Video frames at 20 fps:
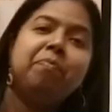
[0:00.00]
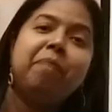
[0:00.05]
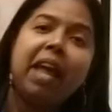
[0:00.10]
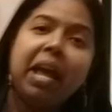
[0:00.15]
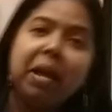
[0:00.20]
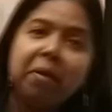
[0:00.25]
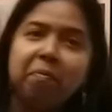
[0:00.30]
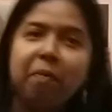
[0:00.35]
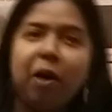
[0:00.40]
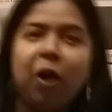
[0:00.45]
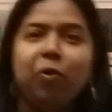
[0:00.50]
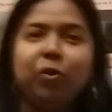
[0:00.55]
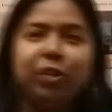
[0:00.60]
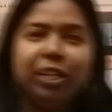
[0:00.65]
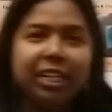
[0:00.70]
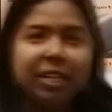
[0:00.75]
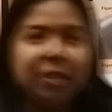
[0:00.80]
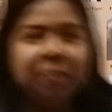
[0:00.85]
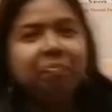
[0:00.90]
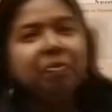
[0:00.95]
black
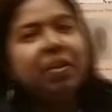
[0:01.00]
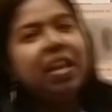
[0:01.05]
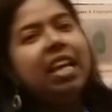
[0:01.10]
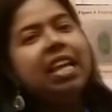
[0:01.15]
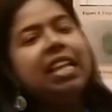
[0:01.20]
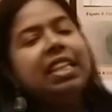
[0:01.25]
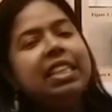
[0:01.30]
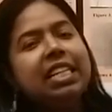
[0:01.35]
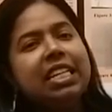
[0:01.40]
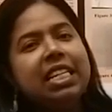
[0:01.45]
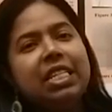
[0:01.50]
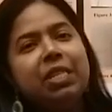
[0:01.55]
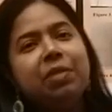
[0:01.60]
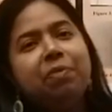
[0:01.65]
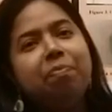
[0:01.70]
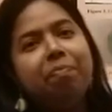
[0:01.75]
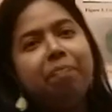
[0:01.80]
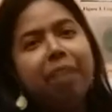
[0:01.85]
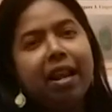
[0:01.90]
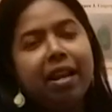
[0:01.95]
powder. This
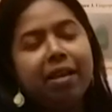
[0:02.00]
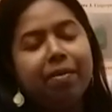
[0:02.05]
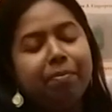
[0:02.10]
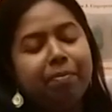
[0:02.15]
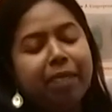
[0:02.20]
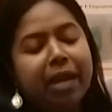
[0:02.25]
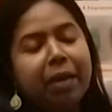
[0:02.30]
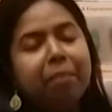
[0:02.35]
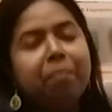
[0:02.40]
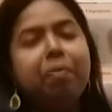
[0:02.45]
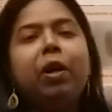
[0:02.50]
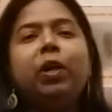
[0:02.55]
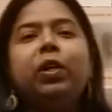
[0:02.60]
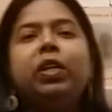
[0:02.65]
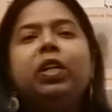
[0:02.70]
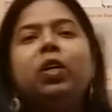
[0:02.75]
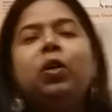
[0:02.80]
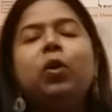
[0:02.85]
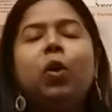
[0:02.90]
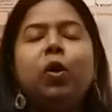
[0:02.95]
black
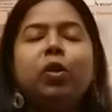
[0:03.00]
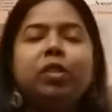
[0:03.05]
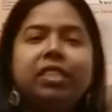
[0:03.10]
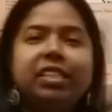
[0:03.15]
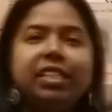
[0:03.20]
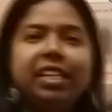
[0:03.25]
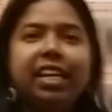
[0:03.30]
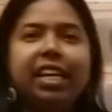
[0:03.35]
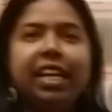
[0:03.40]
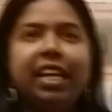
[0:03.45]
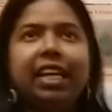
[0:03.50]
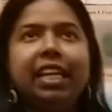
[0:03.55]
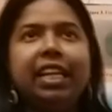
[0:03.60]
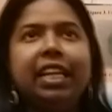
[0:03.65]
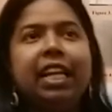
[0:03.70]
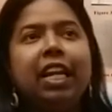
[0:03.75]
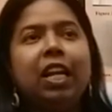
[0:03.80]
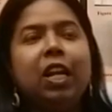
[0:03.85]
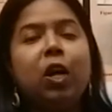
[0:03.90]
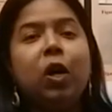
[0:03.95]
powder contain
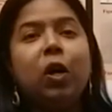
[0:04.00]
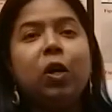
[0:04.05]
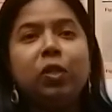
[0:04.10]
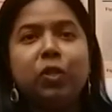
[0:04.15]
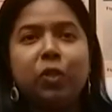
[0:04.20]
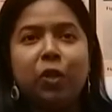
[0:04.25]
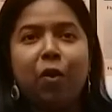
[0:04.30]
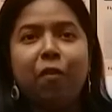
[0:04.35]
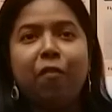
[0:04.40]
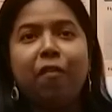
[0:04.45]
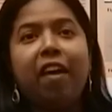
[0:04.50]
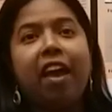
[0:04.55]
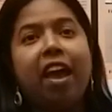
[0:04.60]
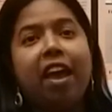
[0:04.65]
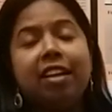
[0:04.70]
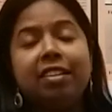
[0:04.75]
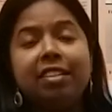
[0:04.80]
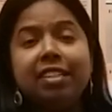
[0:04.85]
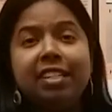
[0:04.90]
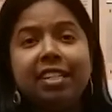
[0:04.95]
a lot of
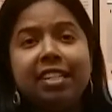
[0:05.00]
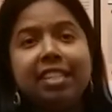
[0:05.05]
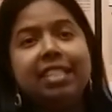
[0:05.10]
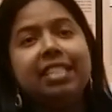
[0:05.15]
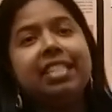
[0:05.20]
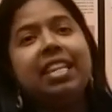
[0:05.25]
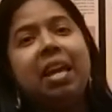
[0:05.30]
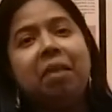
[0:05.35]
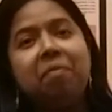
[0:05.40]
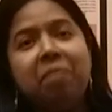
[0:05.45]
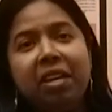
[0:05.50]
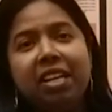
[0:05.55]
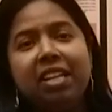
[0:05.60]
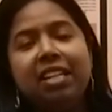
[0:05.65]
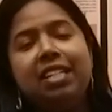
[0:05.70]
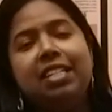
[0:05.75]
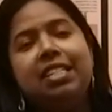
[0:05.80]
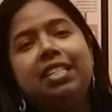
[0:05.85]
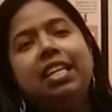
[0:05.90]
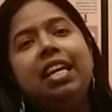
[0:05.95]
hazardous
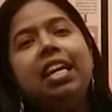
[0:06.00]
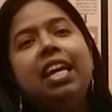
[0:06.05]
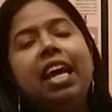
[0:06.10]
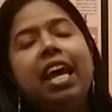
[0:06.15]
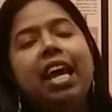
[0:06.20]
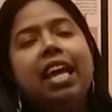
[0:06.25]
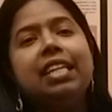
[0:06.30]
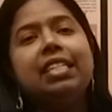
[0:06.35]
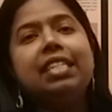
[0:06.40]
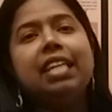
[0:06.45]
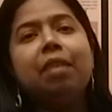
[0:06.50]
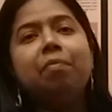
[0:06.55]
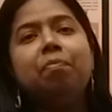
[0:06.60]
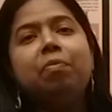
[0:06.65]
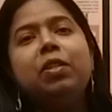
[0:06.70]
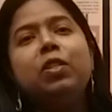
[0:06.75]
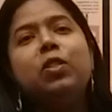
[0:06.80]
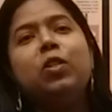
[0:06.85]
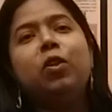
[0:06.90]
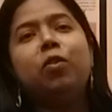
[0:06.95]
chemicals,
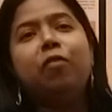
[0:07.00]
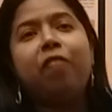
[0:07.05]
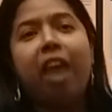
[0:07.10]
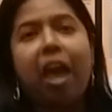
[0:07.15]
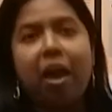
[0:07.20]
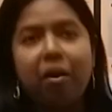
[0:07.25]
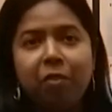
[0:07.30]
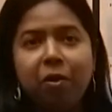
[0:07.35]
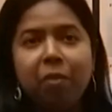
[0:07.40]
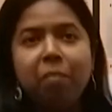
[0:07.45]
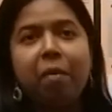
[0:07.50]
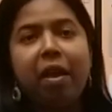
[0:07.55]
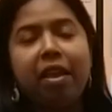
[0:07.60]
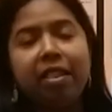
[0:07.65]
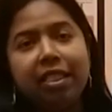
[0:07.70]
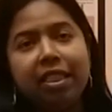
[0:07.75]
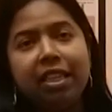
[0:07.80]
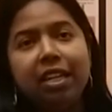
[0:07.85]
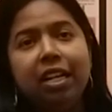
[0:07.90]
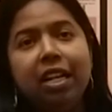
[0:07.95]
examples of heavy
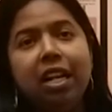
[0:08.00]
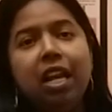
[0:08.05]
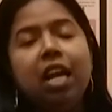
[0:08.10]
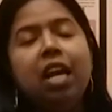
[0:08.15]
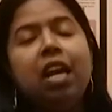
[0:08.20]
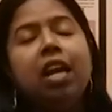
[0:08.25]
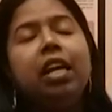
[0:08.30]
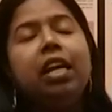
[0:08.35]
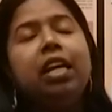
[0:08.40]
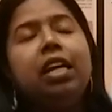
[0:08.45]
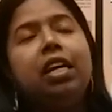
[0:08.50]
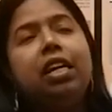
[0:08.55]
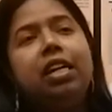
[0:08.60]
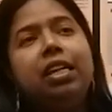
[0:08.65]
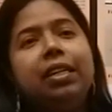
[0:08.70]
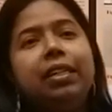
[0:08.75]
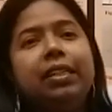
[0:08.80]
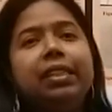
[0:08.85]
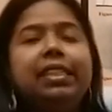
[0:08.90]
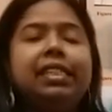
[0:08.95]
metal.
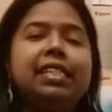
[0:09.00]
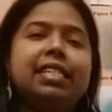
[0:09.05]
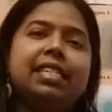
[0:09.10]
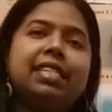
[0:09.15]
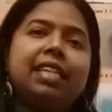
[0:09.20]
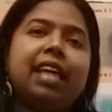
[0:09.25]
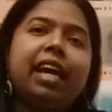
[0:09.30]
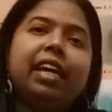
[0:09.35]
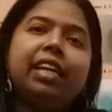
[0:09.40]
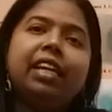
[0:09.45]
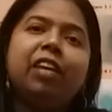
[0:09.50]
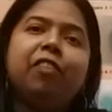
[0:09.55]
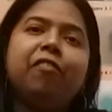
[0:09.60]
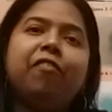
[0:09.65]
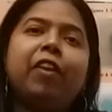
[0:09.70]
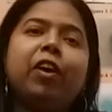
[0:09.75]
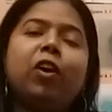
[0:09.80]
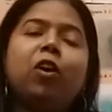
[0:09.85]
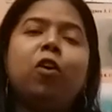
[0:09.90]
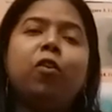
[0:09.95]
The side
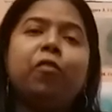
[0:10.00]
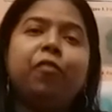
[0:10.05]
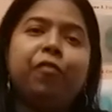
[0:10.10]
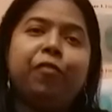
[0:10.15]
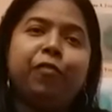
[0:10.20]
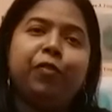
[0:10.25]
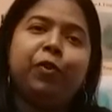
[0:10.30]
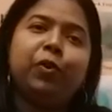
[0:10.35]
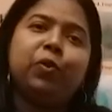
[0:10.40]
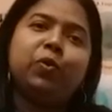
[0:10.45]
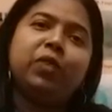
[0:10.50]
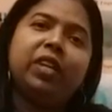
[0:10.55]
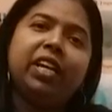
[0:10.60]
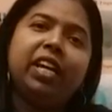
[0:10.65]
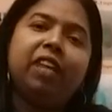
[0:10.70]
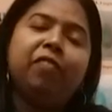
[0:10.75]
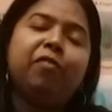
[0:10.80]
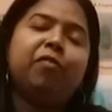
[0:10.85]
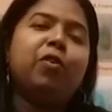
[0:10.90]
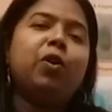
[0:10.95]
effect of using
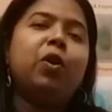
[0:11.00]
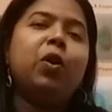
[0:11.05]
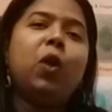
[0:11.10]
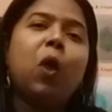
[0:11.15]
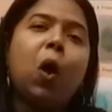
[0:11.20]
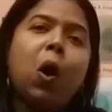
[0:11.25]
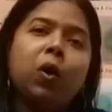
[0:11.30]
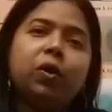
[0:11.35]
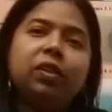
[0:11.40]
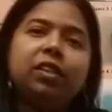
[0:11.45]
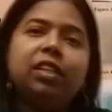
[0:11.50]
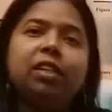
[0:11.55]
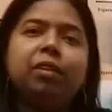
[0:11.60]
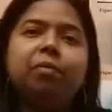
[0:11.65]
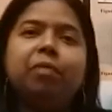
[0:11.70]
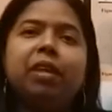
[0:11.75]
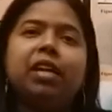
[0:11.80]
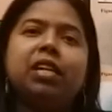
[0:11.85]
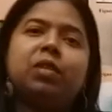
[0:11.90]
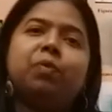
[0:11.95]
it for
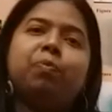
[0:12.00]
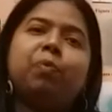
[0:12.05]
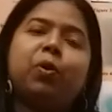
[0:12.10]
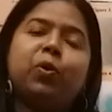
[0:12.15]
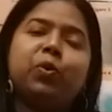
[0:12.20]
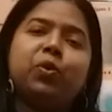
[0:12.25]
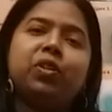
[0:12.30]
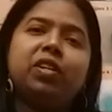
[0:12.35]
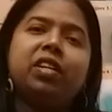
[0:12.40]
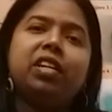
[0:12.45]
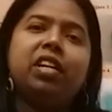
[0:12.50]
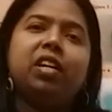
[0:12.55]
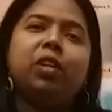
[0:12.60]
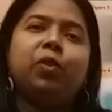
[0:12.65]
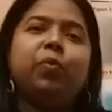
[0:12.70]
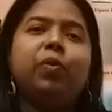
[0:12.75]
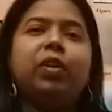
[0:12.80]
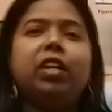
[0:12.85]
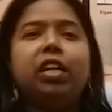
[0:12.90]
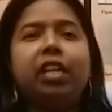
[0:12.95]
long-term exposure, it
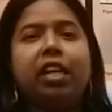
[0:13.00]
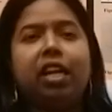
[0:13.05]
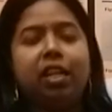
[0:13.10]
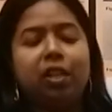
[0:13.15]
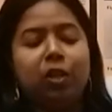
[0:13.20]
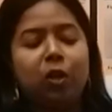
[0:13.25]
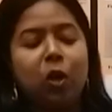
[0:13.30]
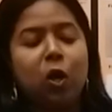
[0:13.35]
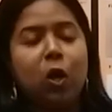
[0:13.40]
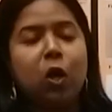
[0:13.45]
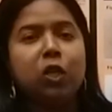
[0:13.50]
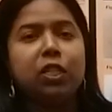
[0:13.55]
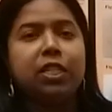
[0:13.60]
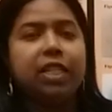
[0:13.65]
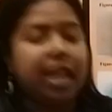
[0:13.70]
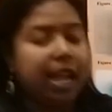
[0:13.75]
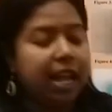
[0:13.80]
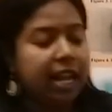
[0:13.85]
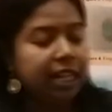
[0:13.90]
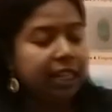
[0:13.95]
can cause
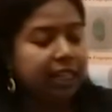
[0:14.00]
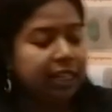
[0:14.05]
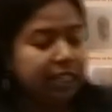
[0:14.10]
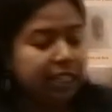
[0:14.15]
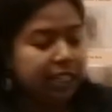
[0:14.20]
health